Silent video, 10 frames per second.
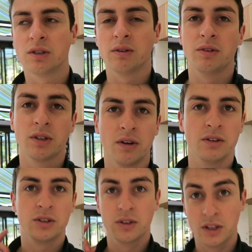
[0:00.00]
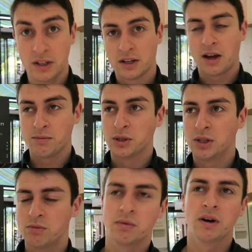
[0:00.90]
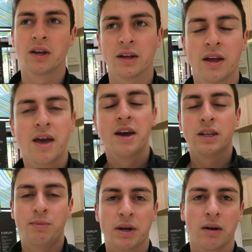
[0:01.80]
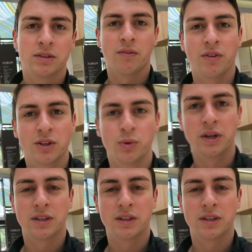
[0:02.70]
so I'm just going to the campus supermarket to pick up something to